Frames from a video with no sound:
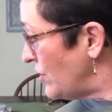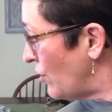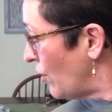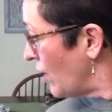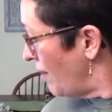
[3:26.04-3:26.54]

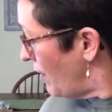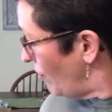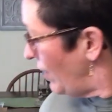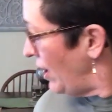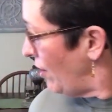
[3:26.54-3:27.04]
visitor. Come on
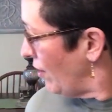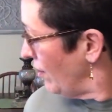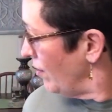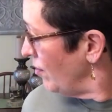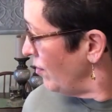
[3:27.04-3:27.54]
over here.
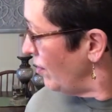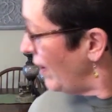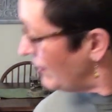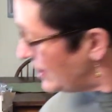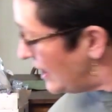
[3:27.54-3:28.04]
We
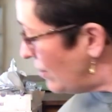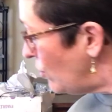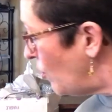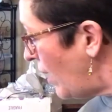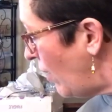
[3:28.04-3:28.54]
haven't seen you
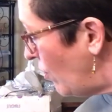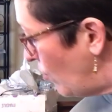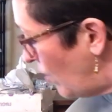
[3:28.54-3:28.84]
in a while,